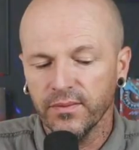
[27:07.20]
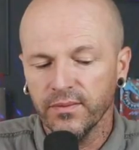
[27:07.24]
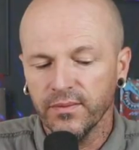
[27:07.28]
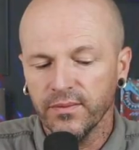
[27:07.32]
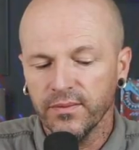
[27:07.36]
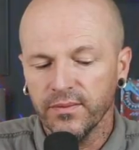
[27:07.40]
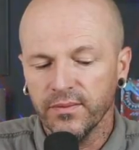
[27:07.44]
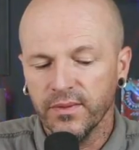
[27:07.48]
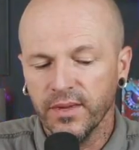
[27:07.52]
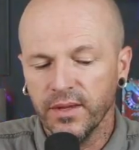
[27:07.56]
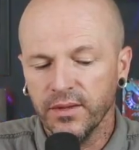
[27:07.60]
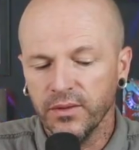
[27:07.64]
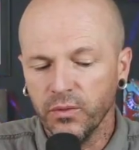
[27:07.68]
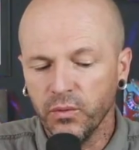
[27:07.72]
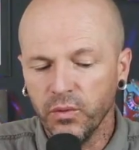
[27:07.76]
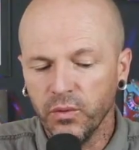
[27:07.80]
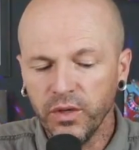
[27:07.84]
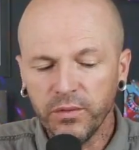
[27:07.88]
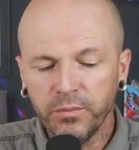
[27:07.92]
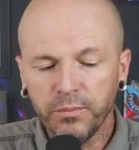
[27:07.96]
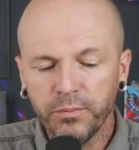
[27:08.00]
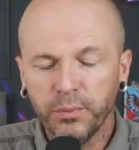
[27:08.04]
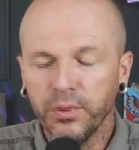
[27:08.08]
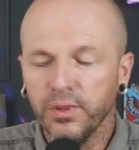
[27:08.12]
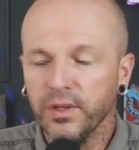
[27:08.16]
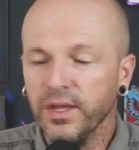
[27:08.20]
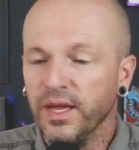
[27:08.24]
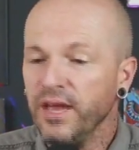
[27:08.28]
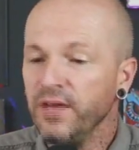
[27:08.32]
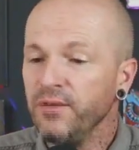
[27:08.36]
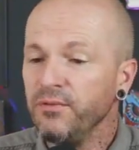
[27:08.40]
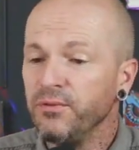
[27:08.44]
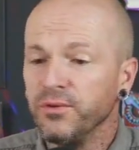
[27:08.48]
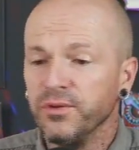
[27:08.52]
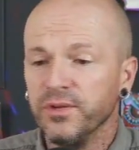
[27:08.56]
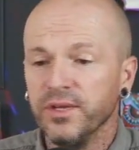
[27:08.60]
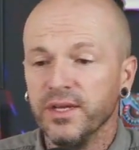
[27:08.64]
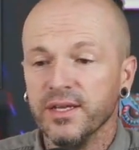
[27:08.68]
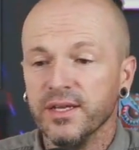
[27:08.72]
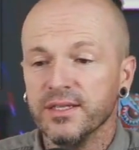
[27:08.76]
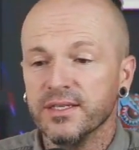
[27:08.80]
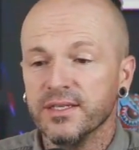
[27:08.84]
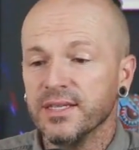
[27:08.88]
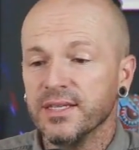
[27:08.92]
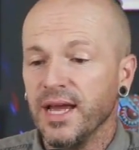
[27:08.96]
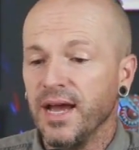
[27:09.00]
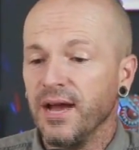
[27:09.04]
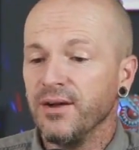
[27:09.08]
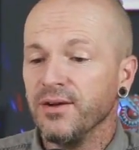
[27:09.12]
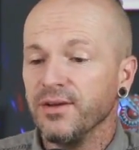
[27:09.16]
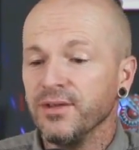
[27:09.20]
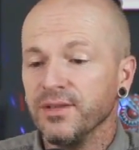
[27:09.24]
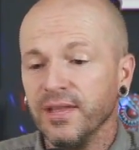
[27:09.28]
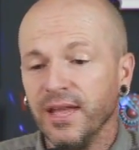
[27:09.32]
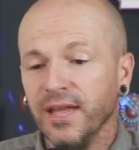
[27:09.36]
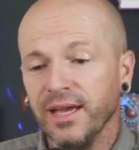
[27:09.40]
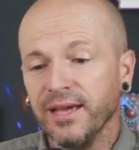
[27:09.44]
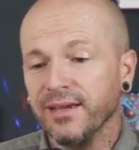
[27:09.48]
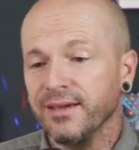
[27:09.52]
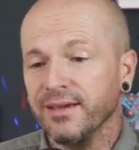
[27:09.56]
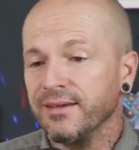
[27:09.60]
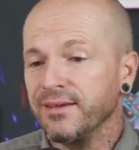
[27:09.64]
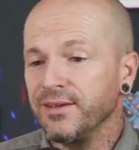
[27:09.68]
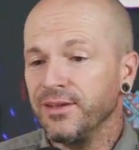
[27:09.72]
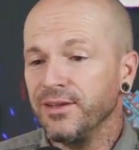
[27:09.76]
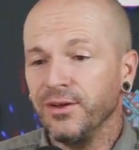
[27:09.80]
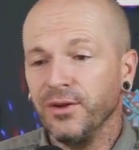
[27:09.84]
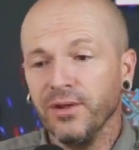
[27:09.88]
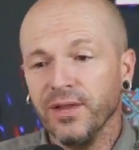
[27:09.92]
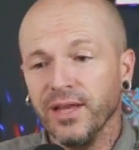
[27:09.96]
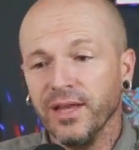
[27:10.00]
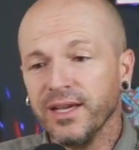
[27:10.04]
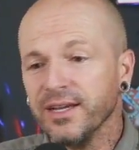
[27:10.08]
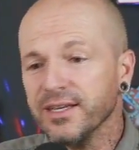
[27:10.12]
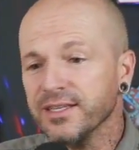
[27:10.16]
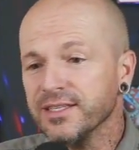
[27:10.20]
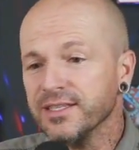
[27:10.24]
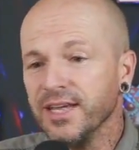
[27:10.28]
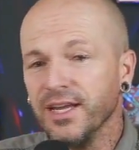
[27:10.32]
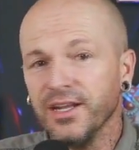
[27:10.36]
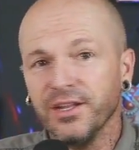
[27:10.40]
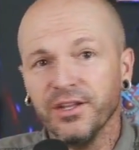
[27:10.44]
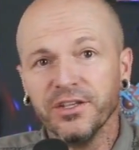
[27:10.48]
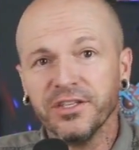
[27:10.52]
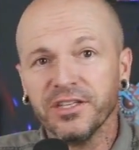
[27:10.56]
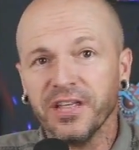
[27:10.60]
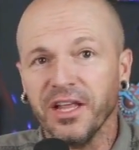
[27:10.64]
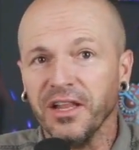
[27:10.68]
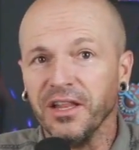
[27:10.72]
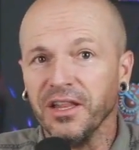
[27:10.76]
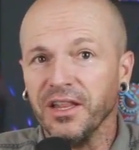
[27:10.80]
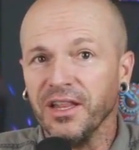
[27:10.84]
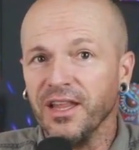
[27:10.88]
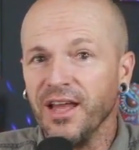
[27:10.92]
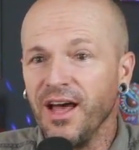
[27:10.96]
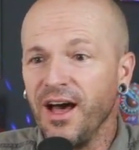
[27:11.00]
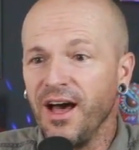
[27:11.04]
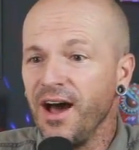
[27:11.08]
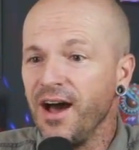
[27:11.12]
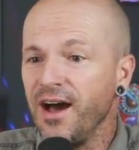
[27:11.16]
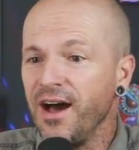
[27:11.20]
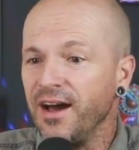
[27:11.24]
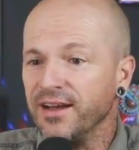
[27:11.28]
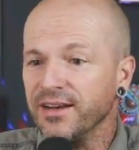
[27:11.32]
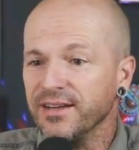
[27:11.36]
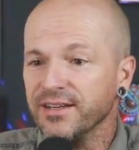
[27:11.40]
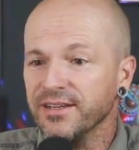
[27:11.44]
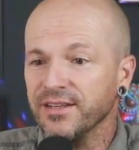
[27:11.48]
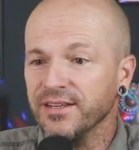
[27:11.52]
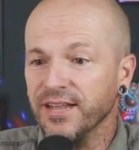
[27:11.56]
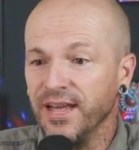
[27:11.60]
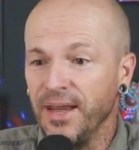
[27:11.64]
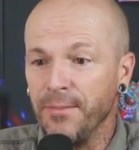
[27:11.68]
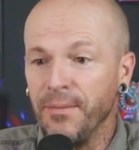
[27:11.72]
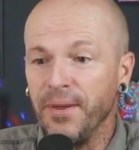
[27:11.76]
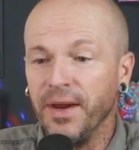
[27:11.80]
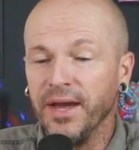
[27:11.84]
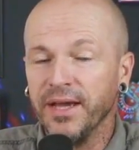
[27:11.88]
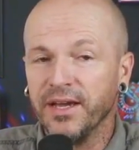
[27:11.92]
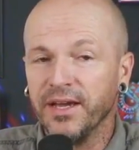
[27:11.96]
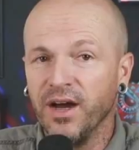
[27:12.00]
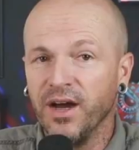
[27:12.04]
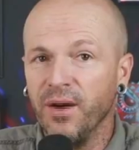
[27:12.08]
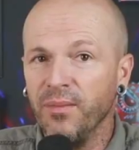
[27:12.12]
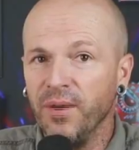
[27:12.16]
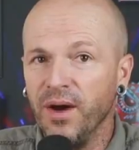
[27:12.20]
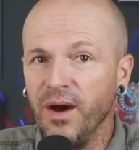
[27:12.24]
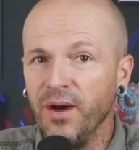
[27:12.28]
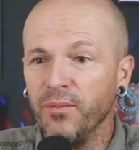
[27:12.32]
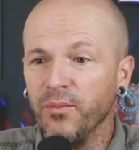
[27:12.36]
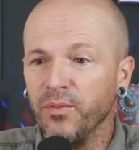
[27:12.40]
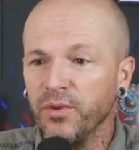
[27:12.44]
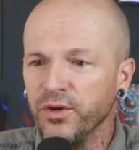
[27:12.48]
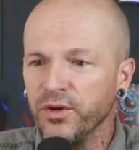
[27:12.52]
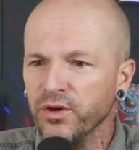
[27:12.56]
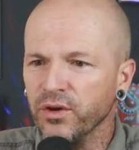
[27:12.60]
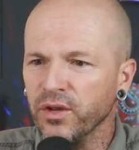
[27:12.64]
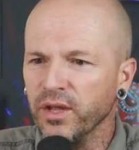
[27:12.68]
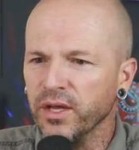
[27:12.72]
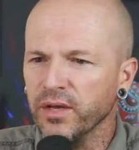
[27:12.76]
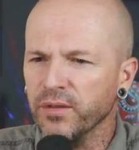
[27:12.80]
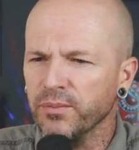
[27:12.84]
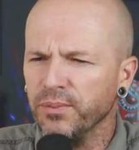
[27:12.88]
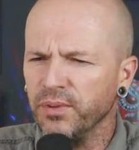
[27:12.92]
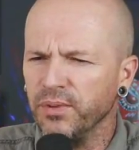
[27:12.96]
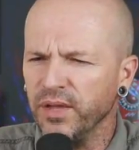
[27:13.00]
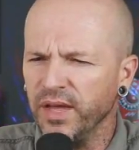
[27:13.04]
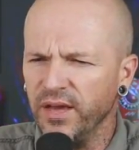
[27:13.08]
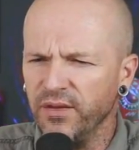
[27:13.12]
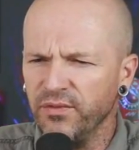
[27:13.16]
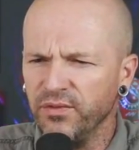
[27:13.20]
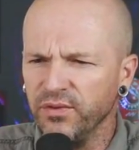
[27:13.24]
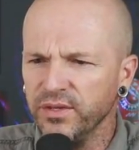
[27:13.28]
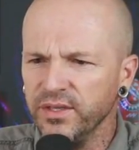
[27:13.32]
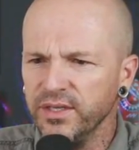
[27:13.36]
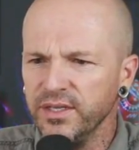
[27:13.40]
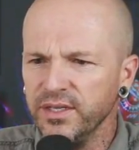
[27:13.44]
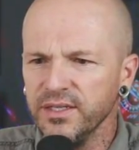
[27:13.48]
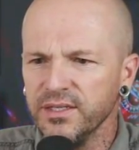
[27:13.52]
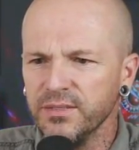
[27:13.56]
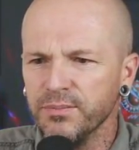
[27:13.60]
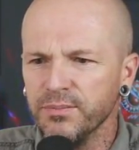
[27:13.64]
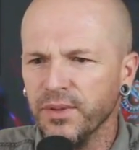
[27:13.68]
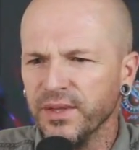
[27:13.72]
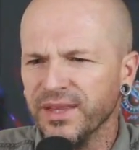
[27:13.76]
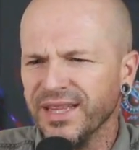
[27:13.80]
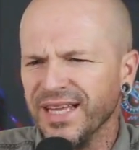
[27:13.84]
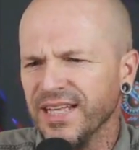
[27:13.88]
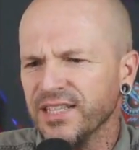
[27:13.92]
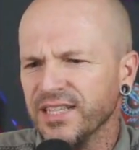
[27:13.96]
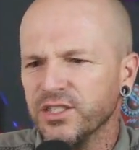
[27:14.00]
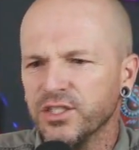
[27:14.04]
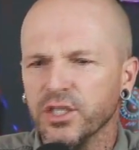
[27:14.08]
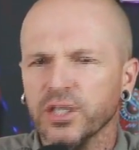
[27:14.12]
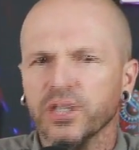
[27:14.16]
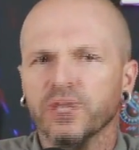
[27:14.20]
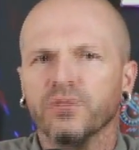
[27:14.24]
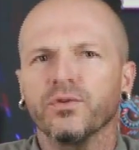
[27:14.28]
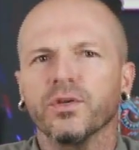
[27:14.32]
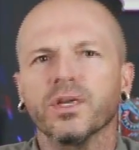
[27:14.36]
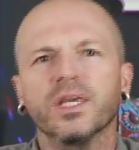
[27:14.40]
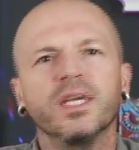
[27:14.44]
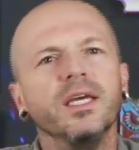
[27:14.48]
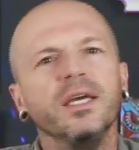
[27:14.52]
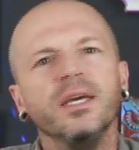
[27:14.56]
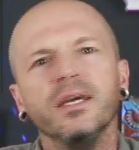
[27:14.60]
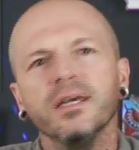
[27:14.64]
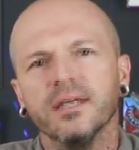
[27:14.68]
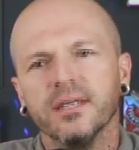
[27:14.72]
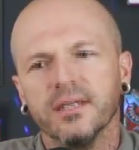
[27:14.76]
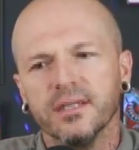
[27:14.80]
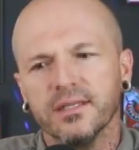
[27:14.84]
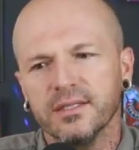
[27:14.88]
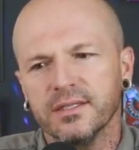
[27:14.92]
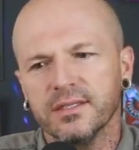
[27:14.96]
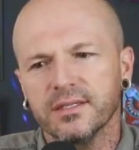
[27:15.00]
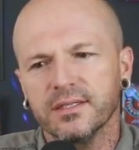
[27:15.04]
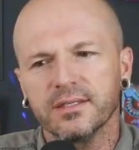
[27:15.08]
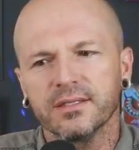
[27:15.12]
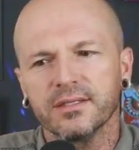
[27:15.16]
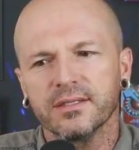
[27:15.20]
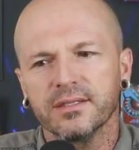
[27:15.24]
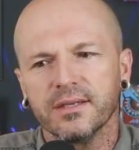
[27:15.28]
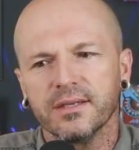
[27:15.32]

Now, the word playfulness sound like, like I said, there's a lot that might come up when you're like playfulness, but that's just for kids.